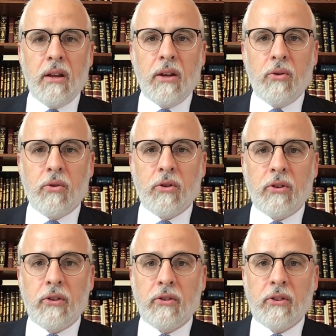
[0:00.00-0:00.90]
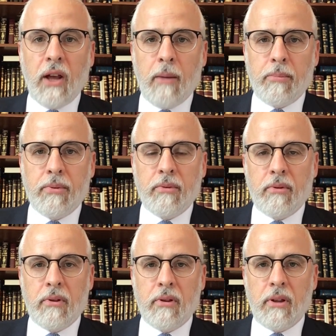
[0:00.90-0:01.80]
in order to stop
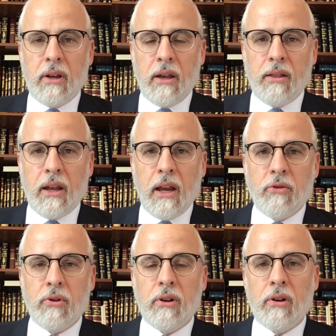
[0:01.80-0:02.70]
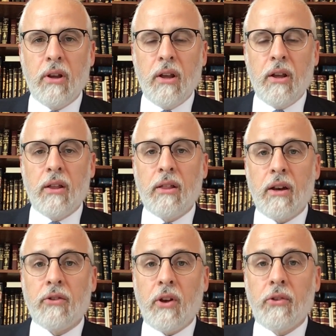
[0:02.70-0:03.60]
the hatred
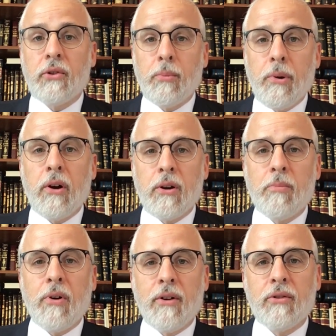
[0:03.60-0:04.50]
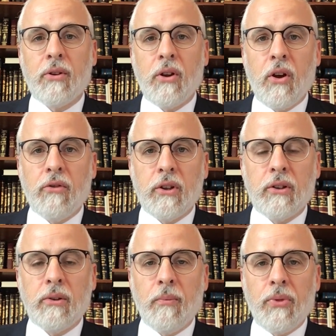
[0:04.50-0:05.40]
that is also part and parcel of it.